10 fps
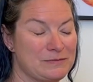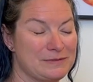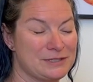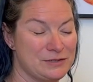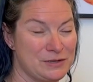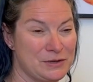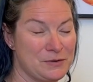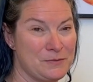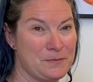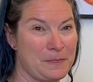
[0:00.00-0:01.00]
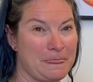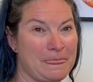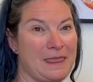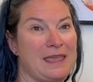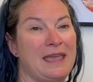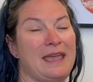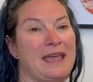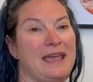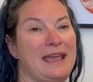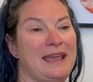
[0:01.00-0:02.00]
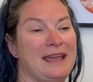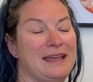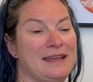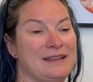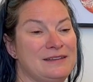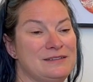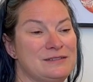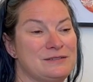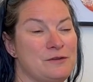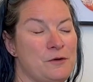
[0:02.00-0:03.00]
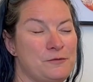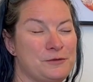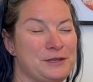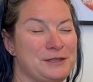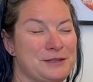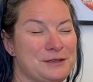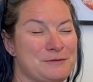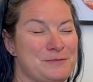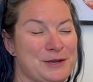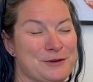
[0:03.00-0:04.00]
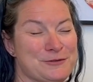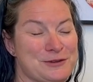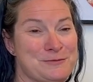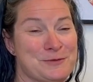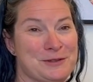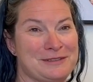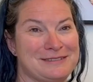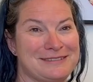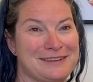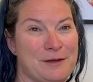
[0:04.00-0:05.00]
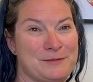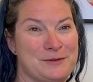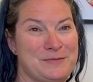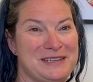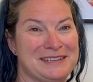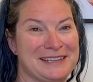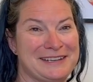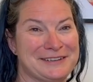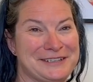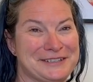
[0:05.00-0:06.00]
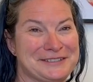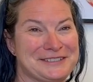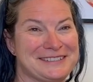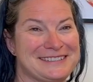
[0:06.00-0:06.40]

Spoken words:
studio, and hopefully the bigger dream will come to be in later years.